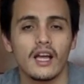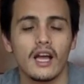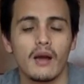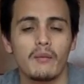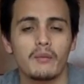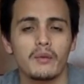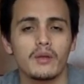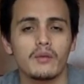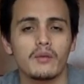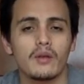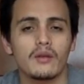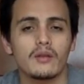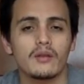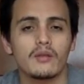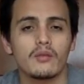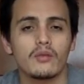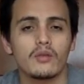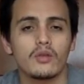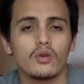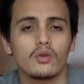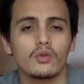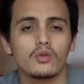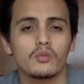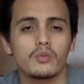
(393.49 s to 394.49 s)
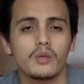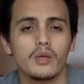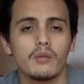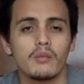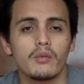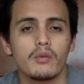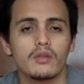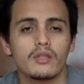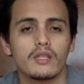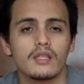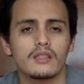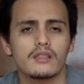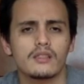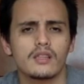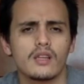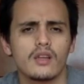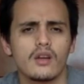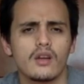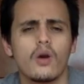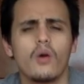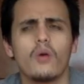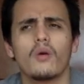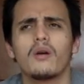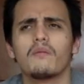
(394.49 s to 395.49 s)
I mean, those people that say,
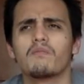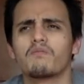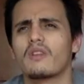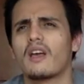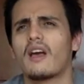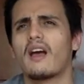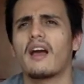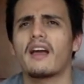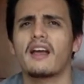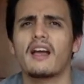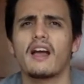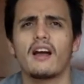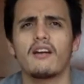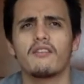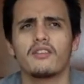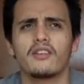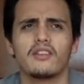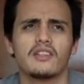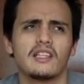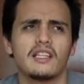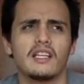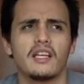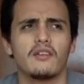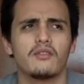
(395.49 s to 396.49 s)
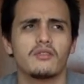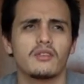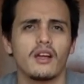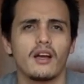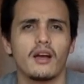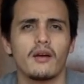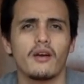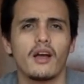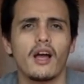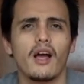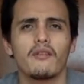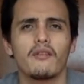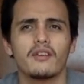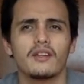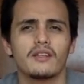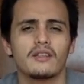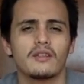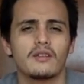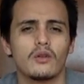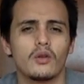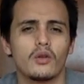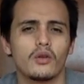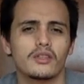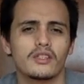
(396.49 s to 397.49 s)
"Oh, I
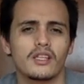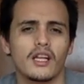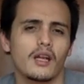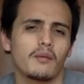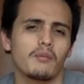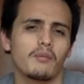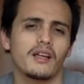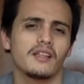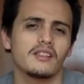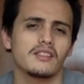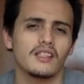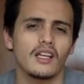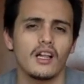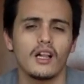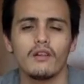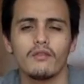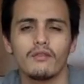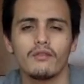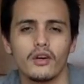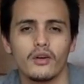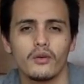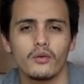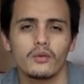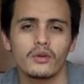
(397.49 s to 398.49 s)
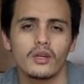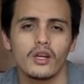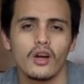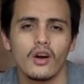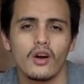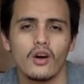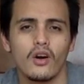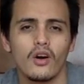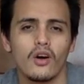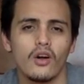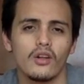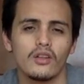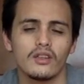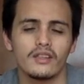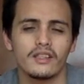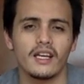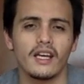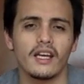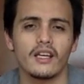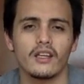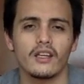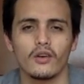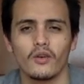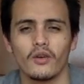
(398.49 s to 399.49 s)
haven't looked at my cell phone all
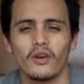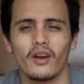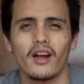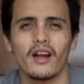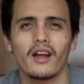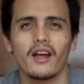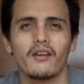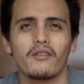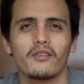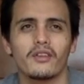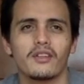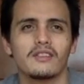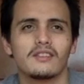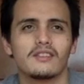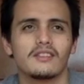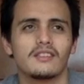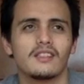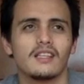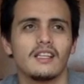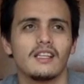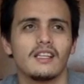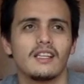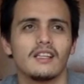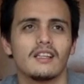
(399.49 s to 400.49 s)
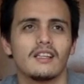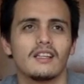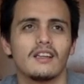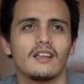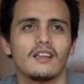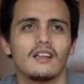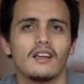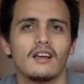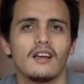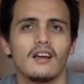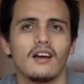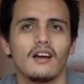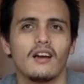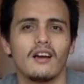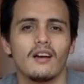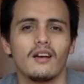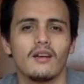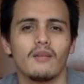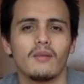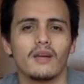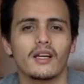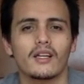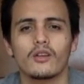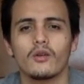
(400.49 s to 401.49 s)
day, or I haven't seen
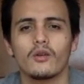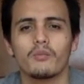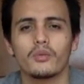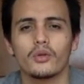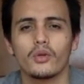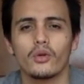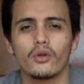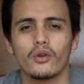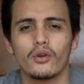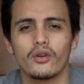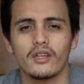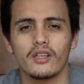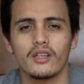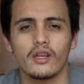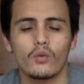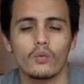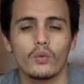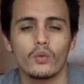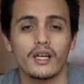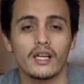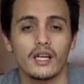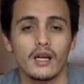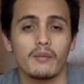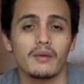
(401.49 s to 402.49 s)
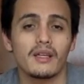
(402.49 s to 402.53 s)
my computer in a week."